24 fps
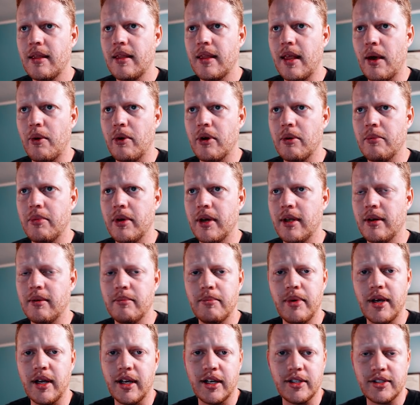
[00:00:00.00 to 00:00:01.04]
And that would have
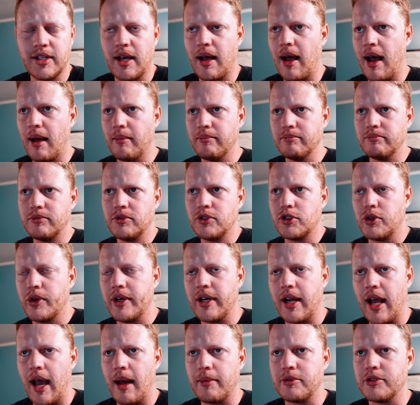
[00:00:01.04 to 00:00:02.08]
been, because I'm
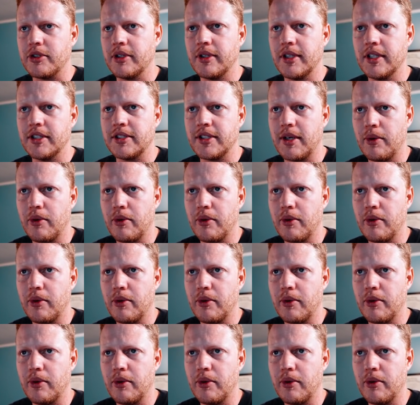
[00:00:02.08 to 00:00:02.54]
screen capturing this,